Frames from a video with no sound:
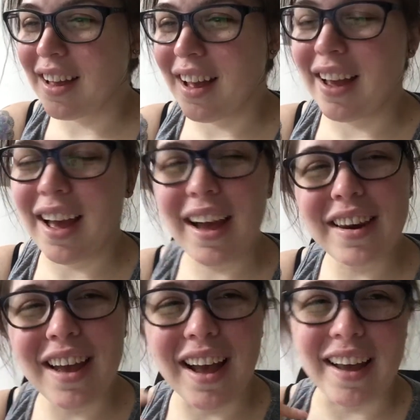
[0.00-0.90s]
I
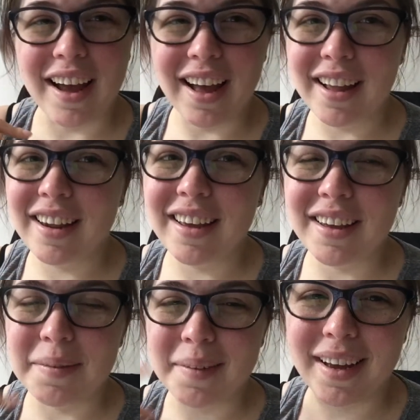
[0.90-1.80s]
had I had it
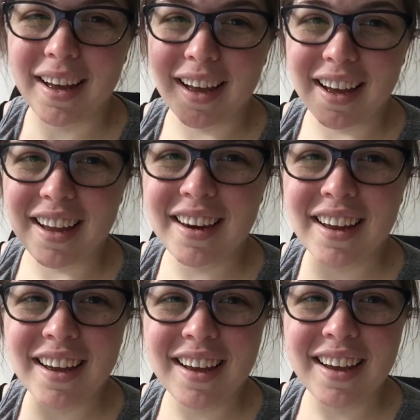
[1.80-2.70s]
in head,